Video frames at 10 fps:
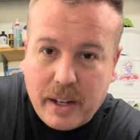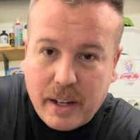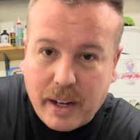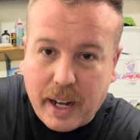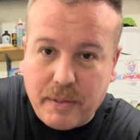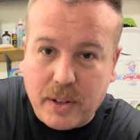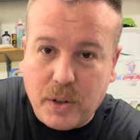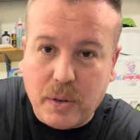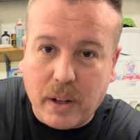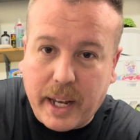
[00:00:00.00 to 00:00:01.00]
I have the
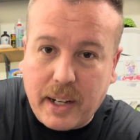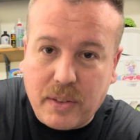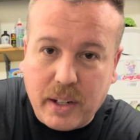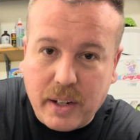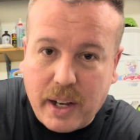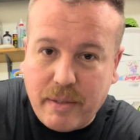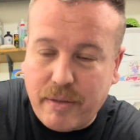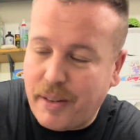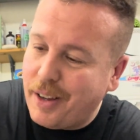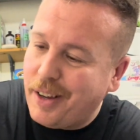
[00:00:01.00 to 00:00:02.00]
new Legacy
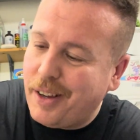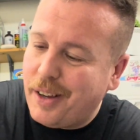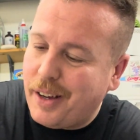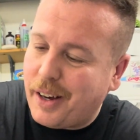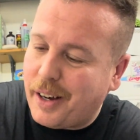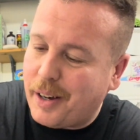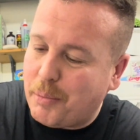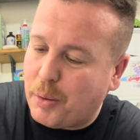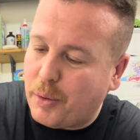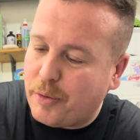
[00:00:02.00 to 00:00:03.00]
knife,
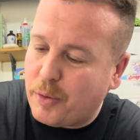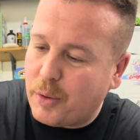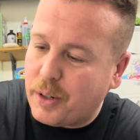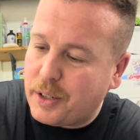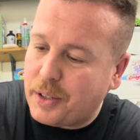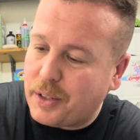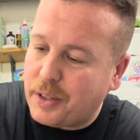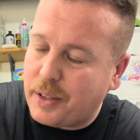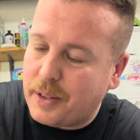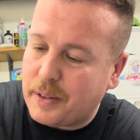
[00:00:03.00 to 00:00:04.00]
Pohl
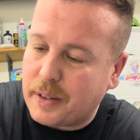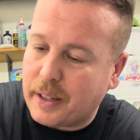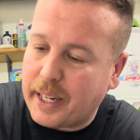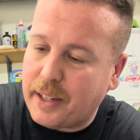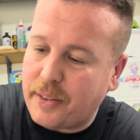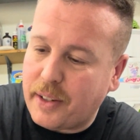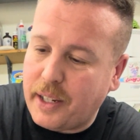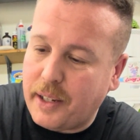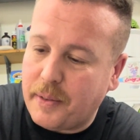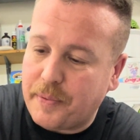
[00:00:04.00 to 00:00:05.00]
Force
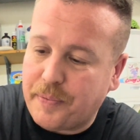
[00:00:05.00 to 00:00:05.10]
Legacy.